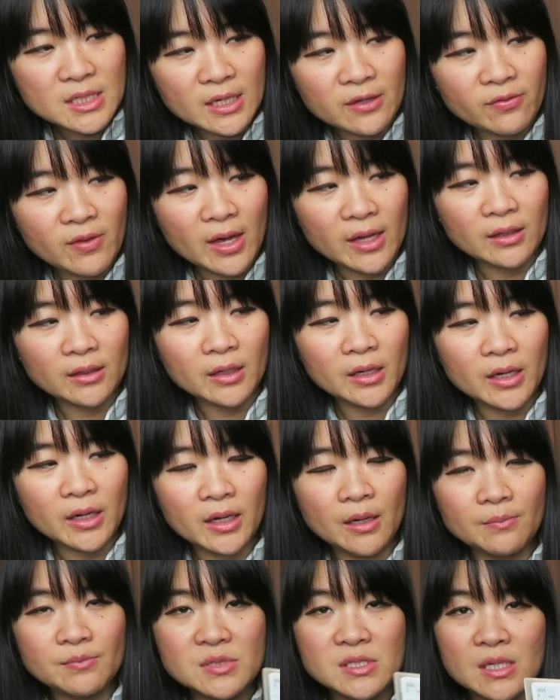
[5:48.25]
and
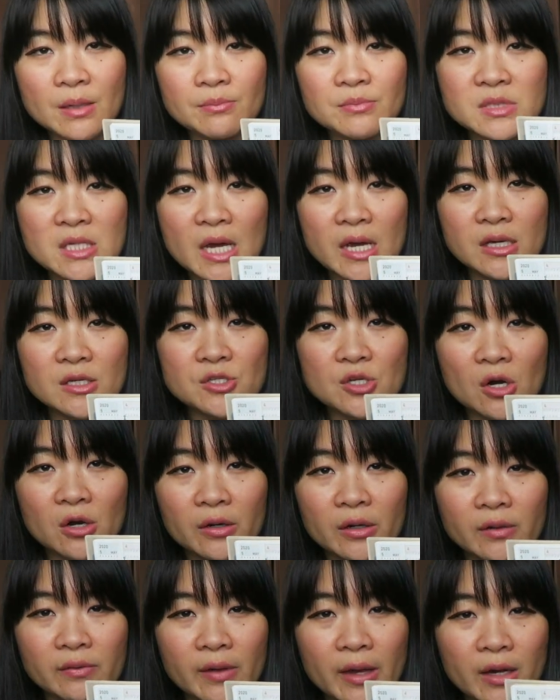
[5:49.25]
then some days
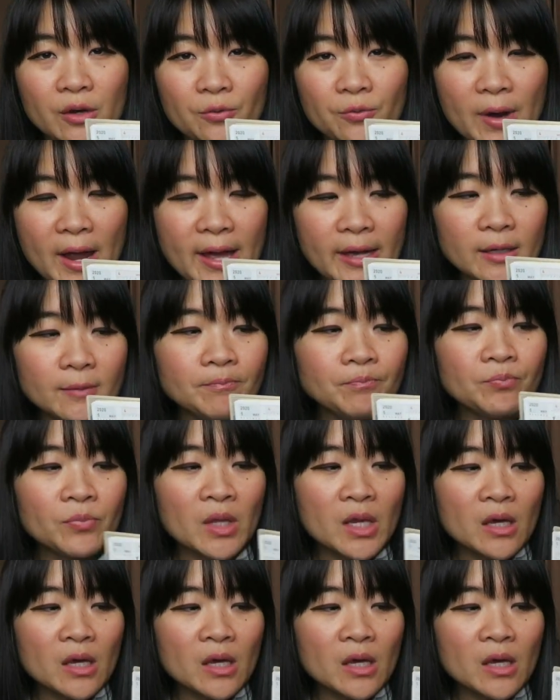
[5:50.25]
are in like a red.